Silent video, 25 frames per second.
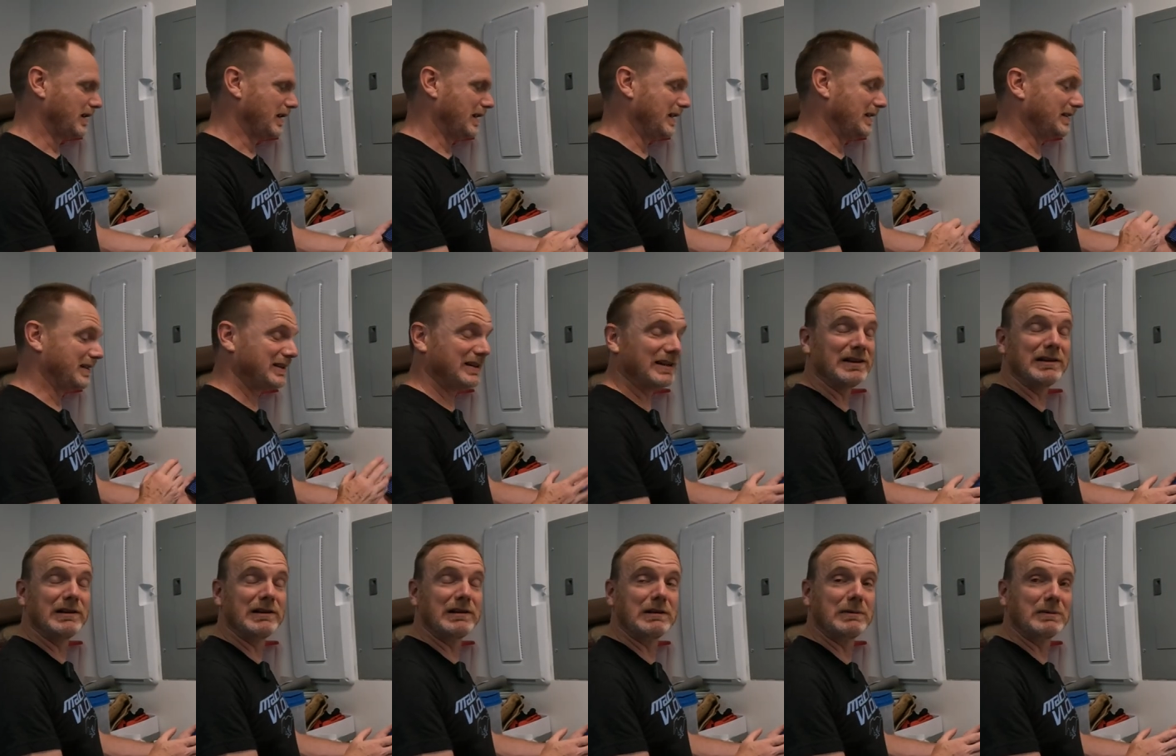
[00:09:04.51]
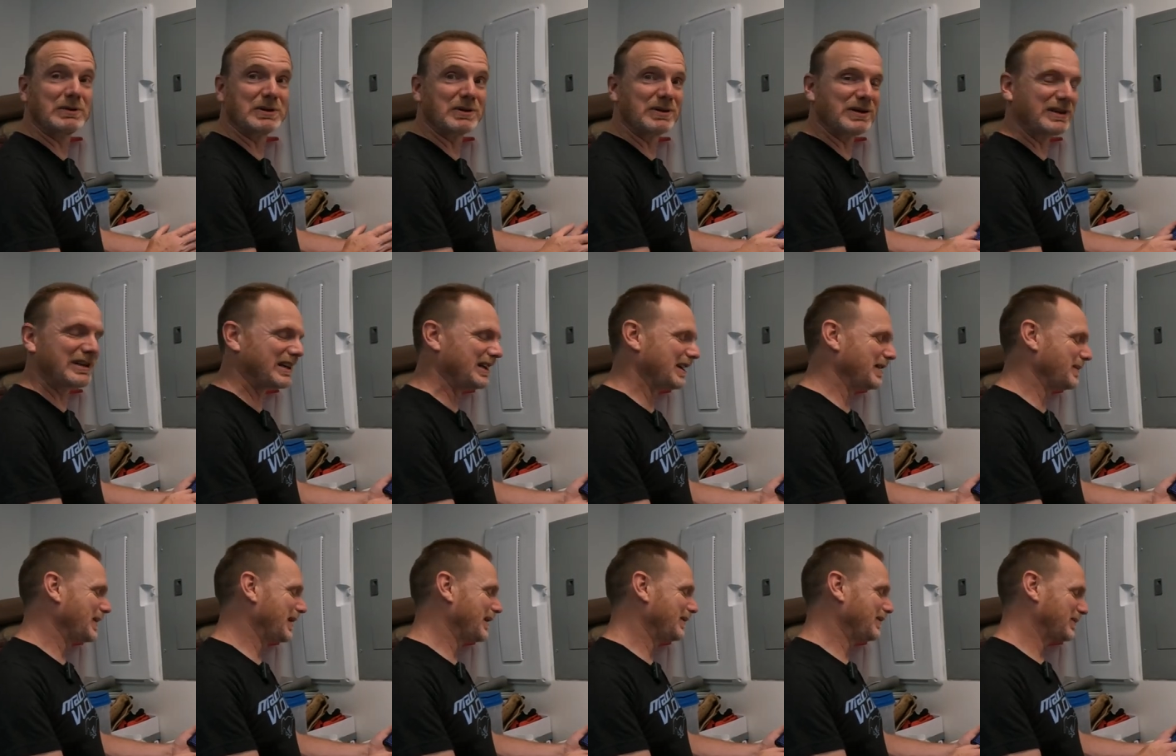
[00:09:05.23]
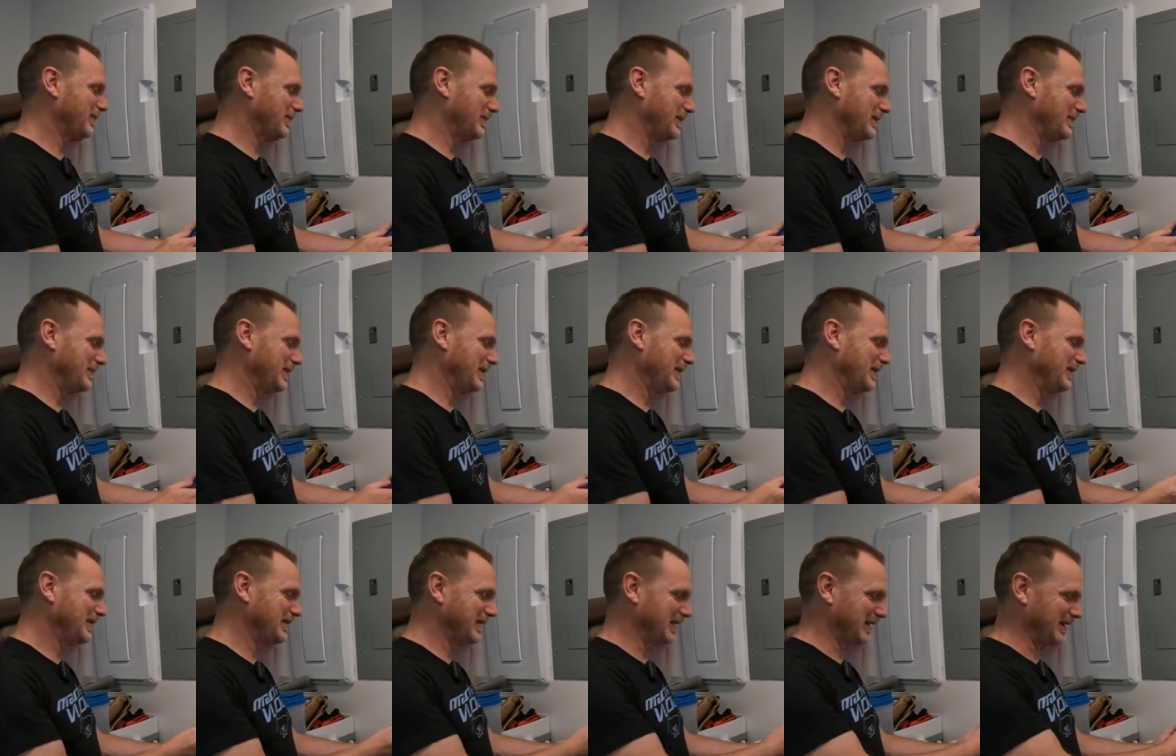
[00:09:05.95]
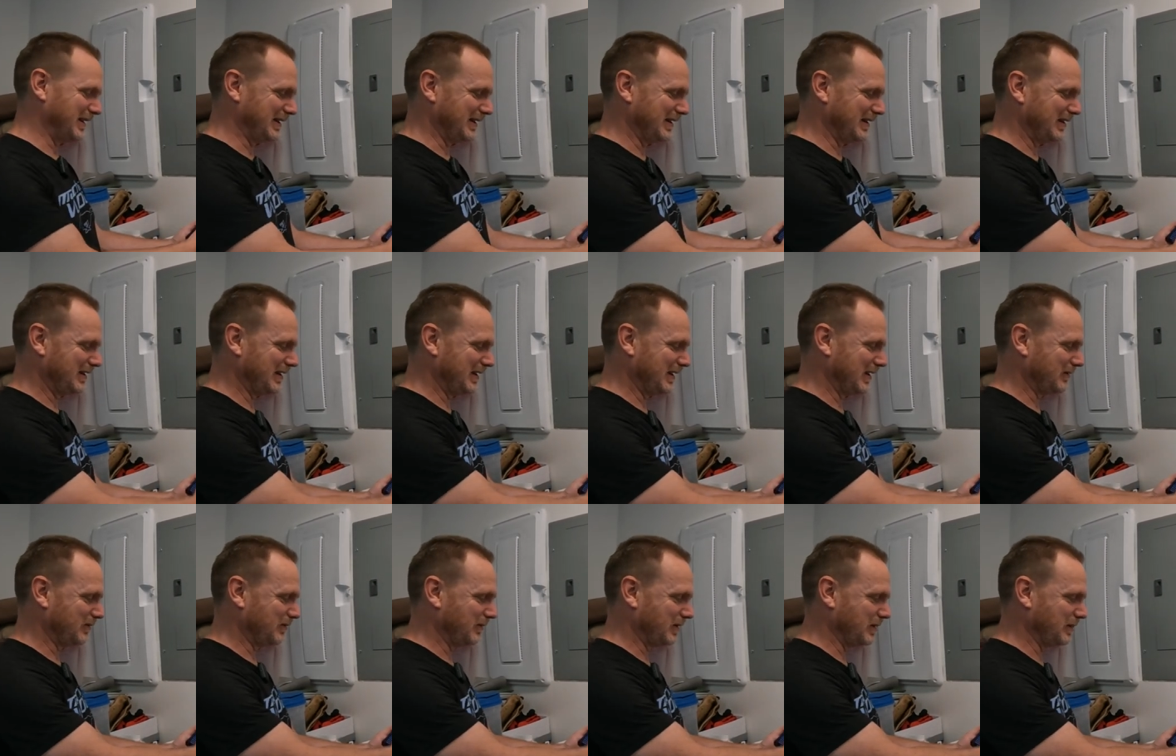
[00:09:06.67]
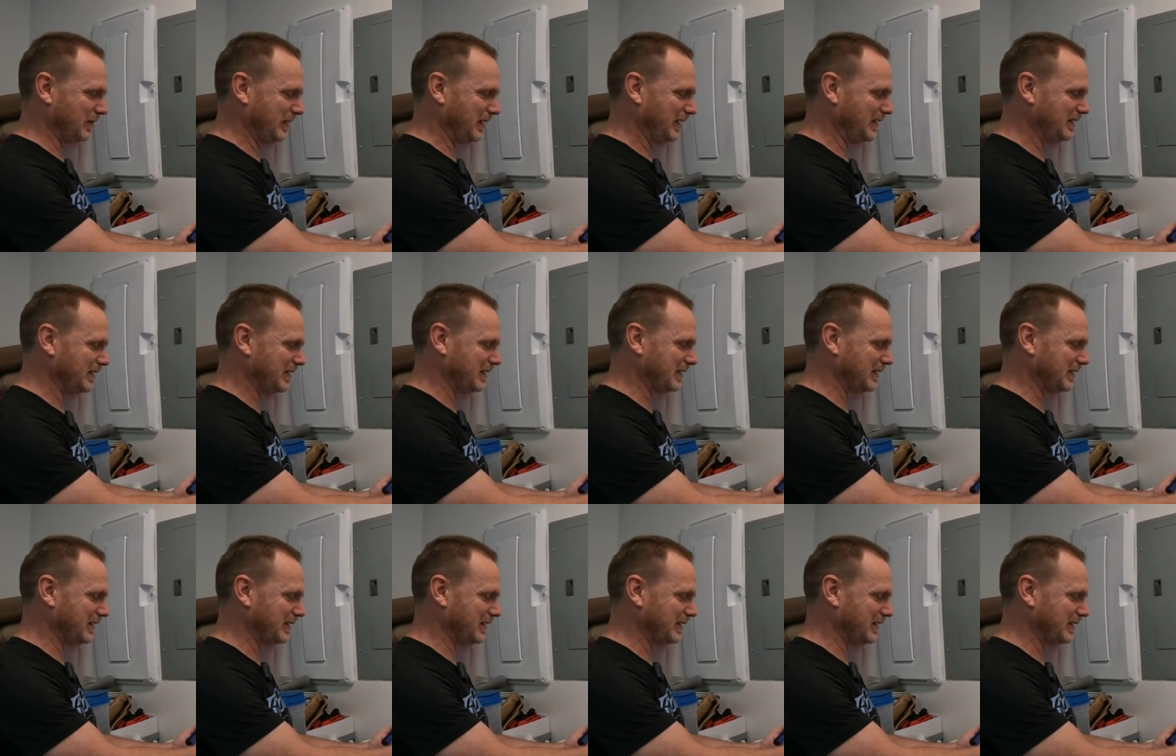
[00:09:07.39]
It said it was gonna take about three minutes and it did take three minutes.